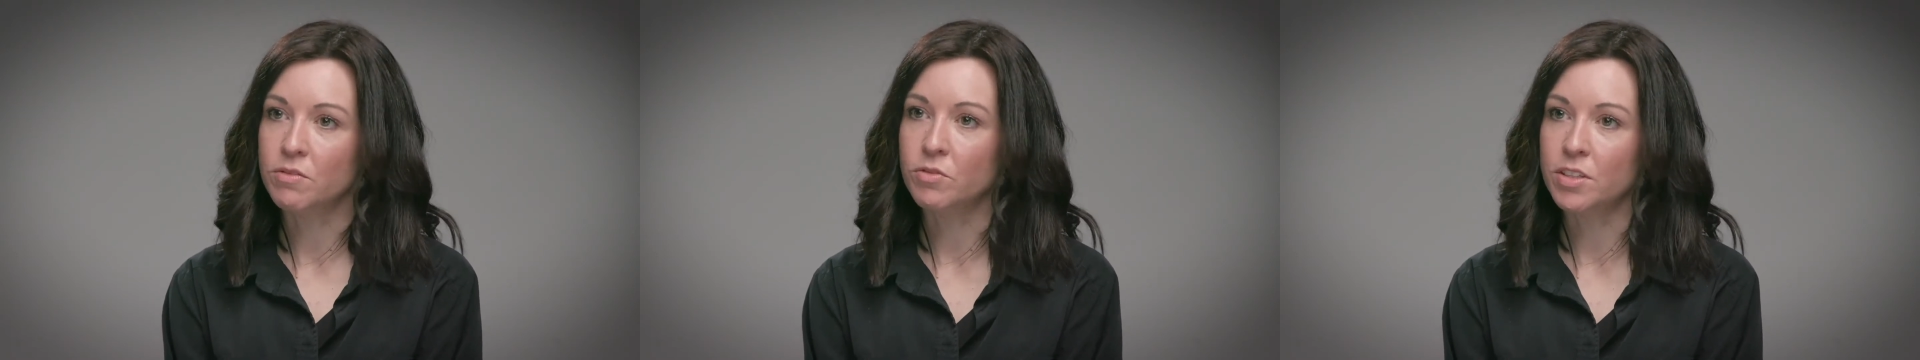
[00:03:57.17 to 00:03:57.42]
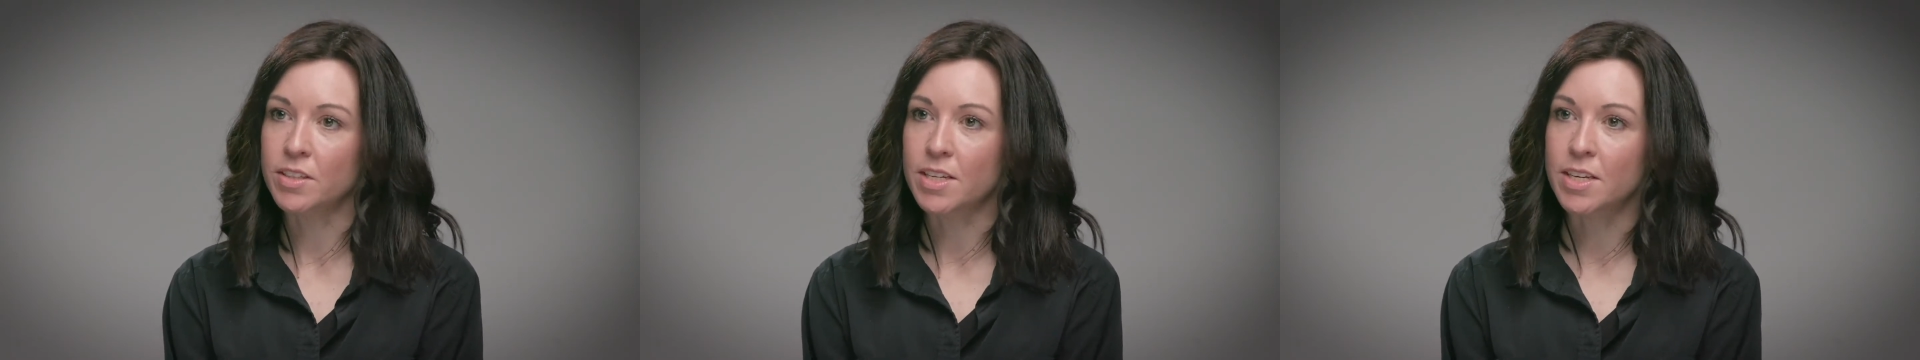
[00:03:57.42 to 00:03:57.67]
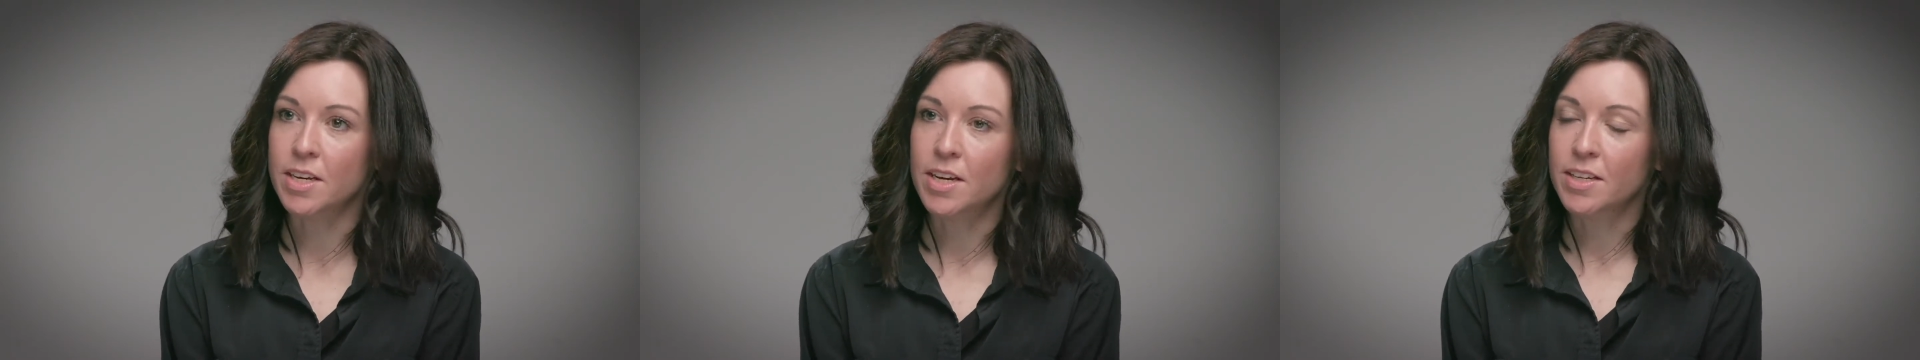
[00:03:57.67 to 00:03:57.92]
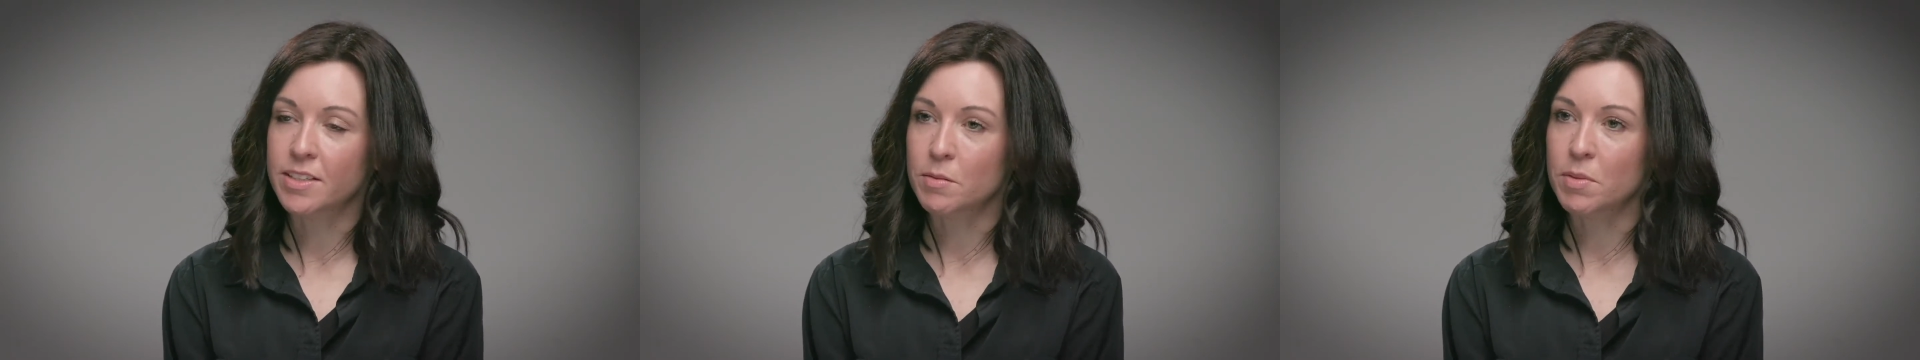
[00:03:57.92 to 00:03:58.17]
If you see
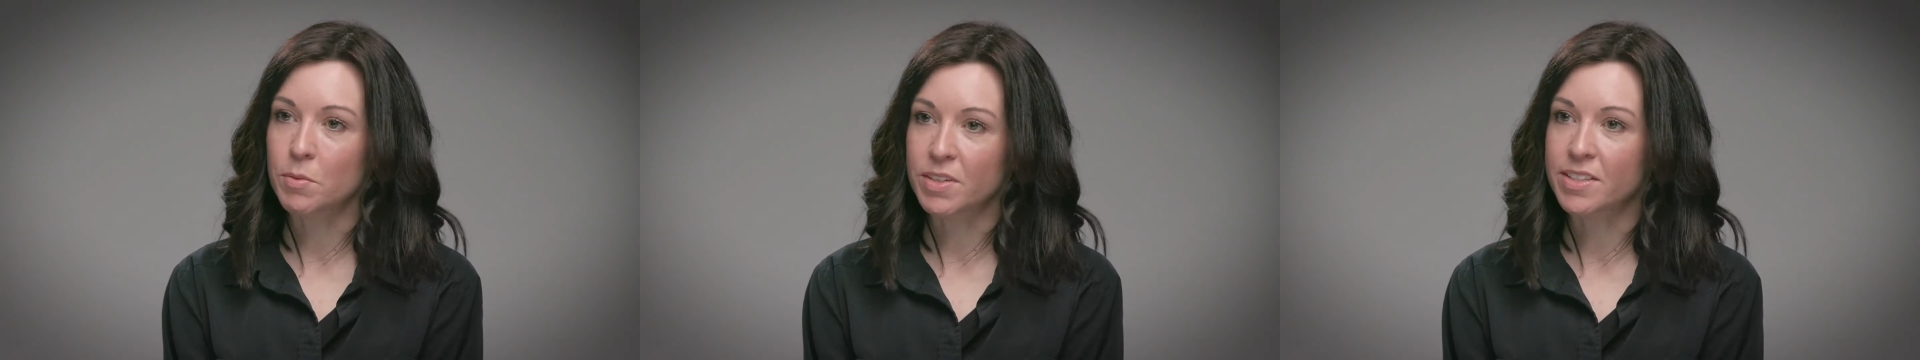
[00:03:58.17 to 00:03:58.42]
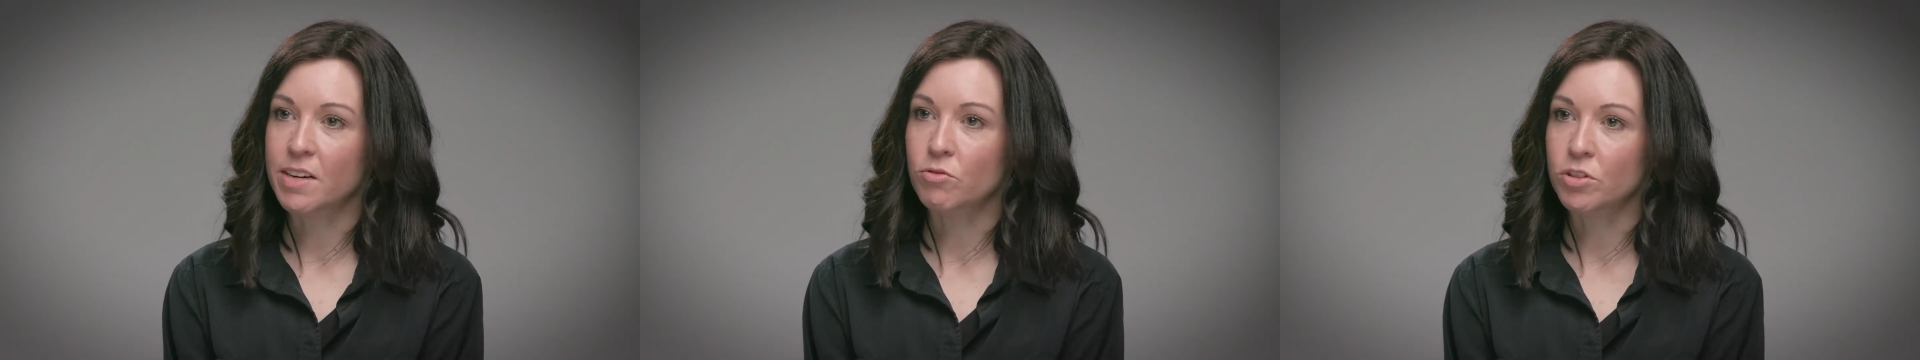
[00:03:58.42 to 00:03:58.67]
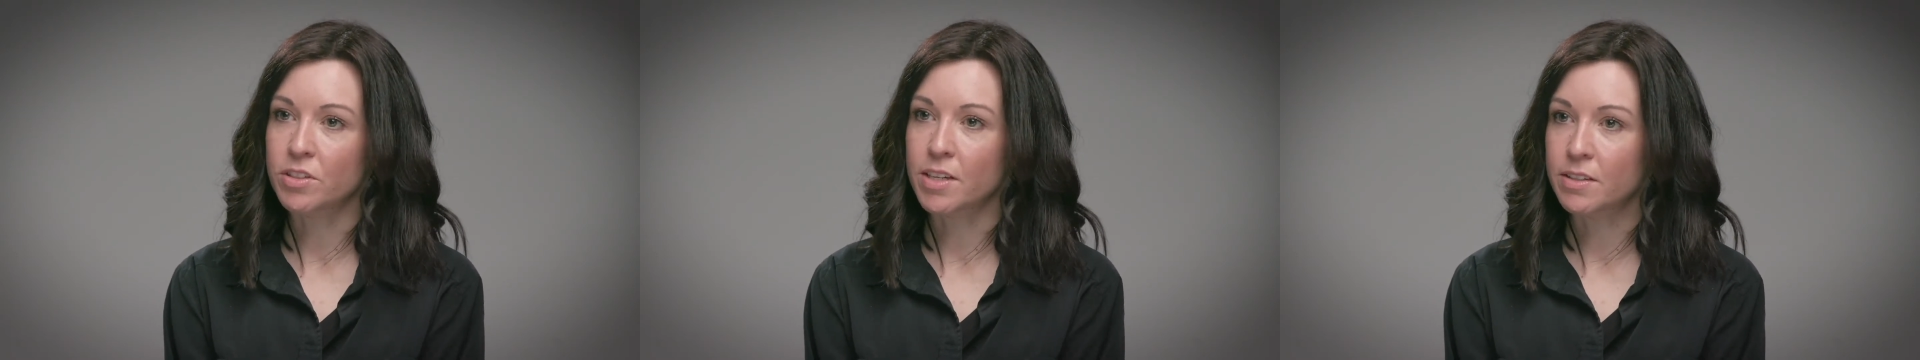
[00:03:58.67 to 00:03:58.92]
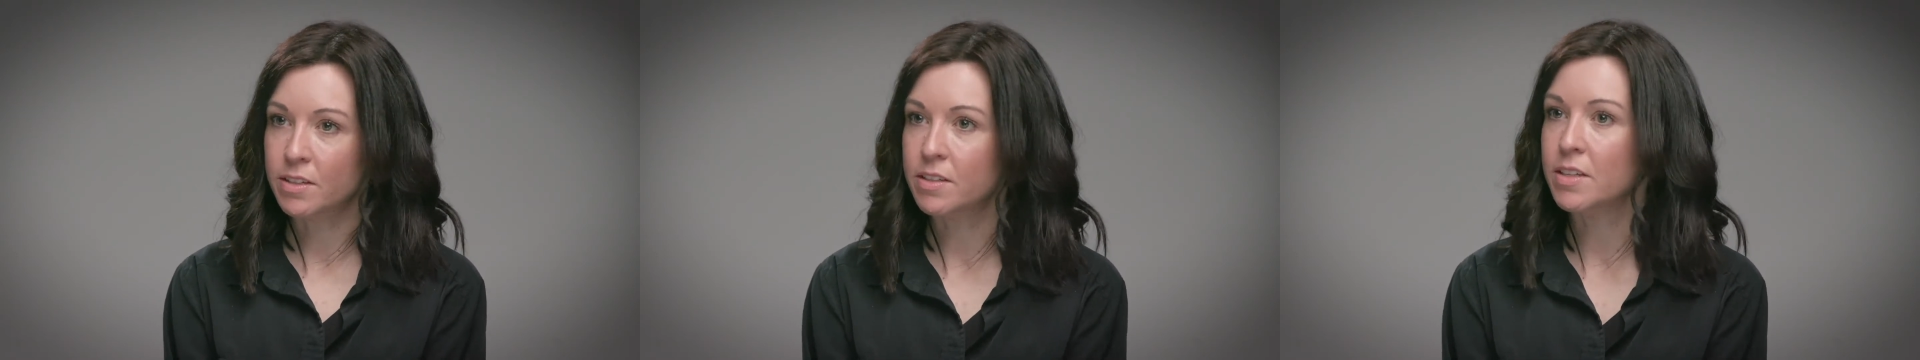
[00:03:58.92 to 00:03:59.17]
somebody with several
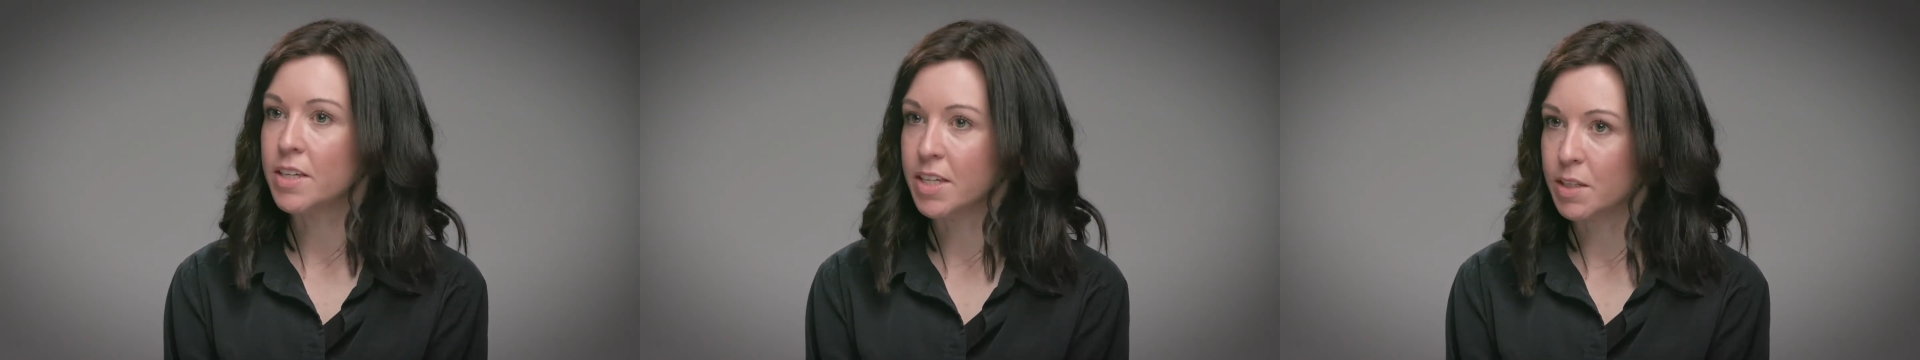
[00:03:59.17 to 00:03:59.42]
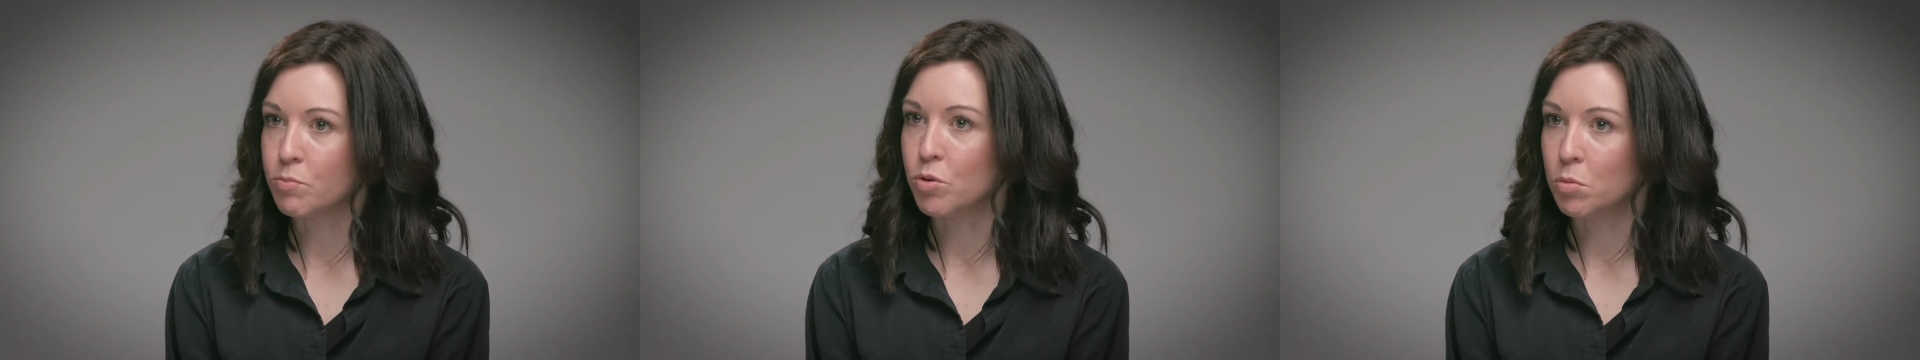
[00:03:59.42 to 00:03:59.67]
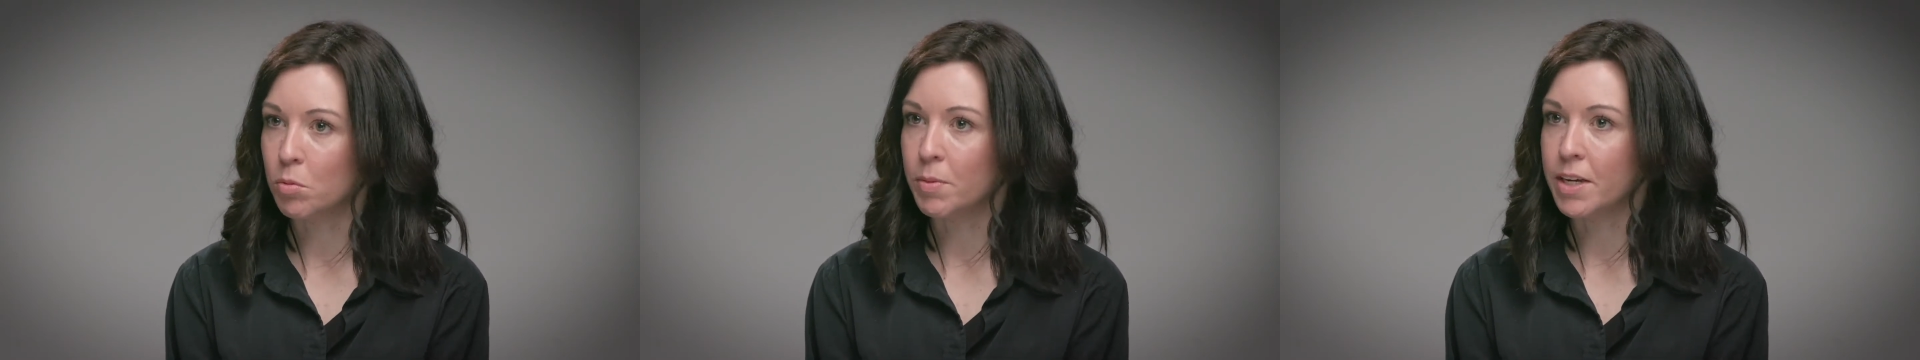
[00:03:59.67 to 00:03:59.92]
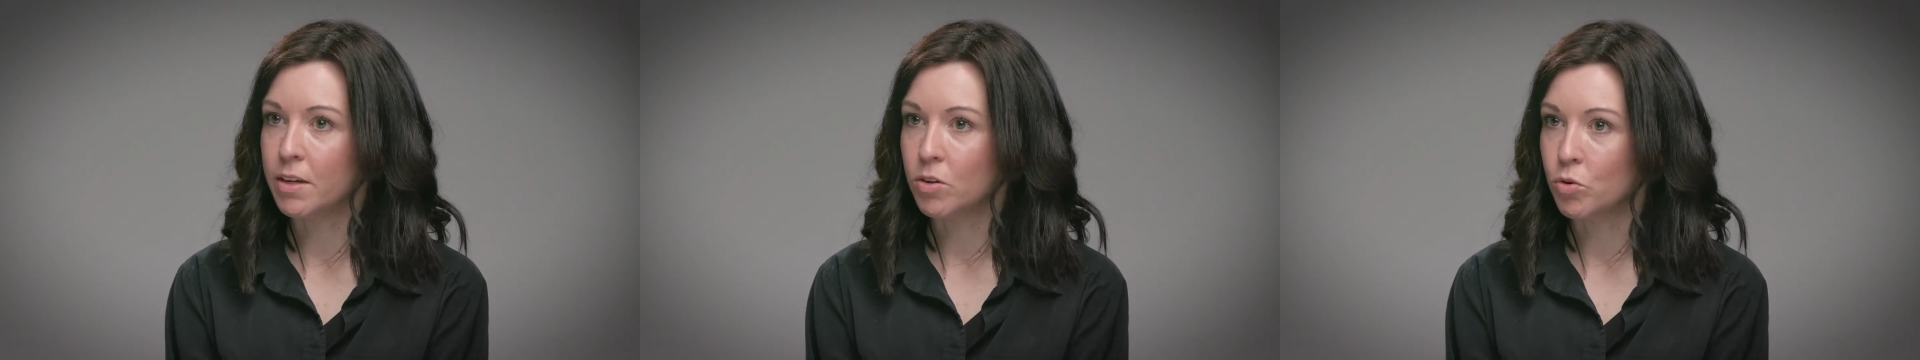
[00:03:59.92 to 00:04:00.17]
cysts, it's
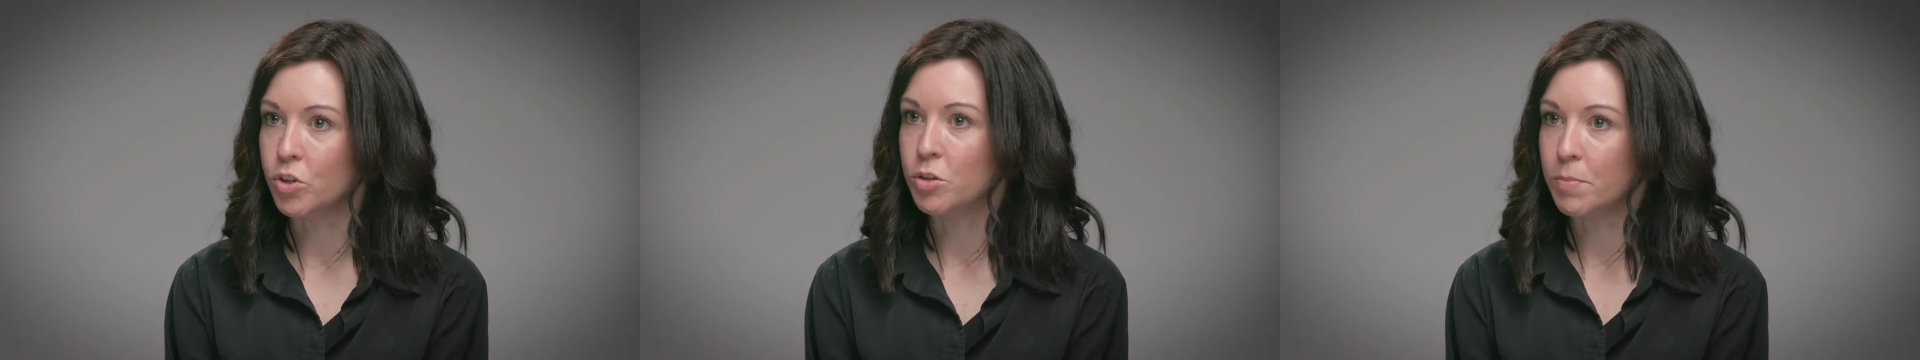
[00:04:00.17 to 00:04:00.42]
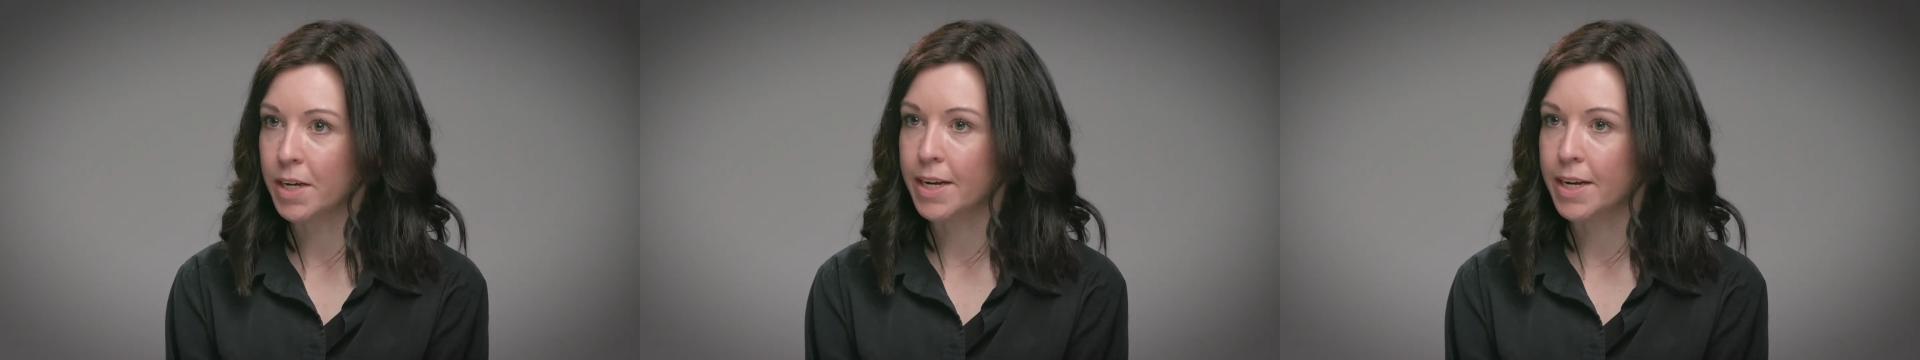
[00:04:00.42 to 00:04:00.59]
probably going to be